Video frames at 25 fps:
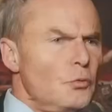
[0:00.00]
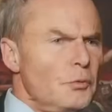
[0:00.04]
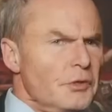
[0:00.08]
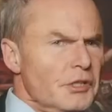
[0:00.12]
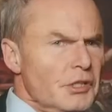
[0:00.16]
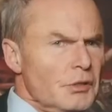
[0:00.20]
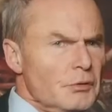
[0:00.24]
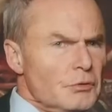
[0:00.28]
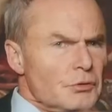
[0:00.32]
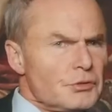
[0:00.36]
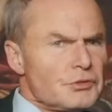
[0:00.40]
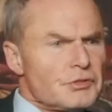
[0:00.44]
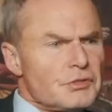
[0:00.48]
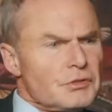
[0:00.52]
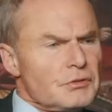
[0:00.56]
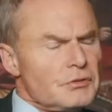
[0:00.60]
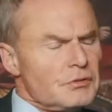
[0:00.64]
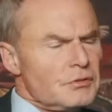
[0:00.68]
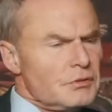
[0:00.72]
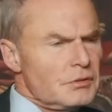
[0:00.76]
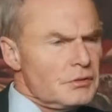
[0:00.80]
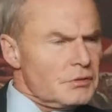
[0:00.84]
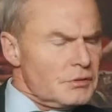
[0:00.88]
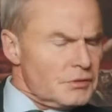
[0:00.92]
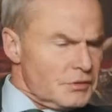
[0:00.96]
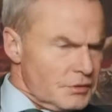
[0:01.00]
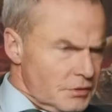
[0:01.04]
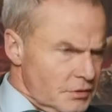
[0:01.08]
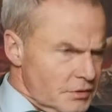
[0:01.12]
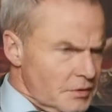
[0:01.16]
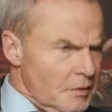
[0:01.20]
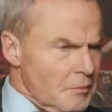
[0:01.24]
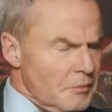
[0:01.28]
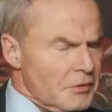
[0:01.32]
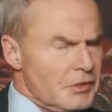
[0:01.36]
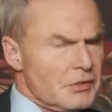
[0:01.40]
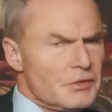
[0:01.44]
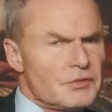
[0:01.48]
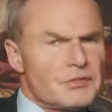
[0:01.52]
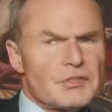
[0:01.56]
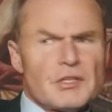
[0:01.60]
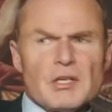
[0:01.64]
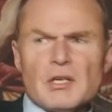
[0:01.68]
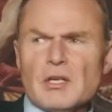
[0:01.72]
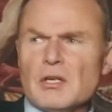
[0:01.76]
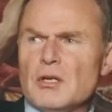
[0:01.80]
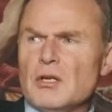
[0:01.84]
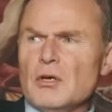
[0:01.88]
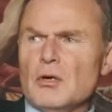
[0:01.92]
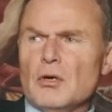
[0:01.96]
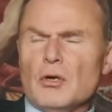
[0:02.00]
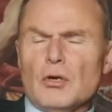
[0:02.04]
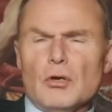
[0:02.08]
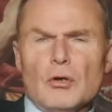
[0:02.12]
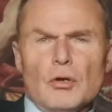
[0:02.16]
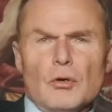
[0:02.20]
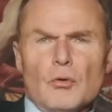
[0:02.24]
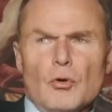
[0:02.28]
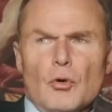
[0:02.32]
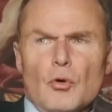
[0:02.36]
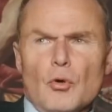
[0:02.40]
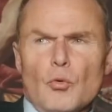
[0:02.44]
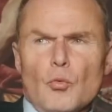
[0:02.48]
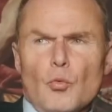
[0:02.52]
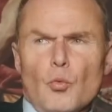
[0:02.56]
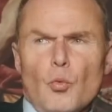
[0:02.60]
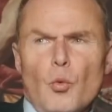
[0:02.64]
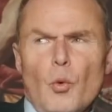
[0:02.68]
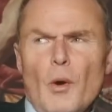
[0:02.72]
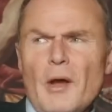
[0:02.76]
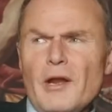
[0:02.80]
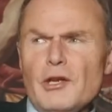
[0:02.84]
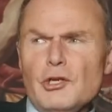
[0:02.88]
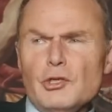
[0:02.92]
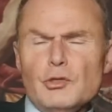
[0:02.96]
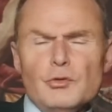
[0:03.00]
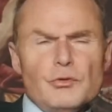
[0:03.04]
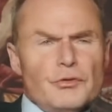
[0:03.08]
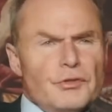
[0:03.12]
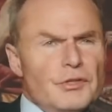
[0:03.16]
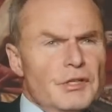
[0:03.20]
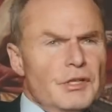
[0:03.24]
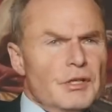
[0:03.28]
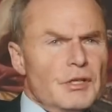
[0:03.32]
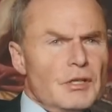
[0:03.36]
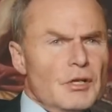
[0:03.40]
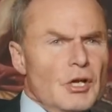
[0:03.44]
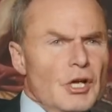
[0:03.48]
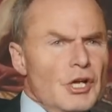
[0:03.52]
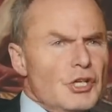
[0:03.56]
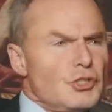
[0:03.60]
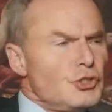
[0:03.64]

we go on to something else, where do you think,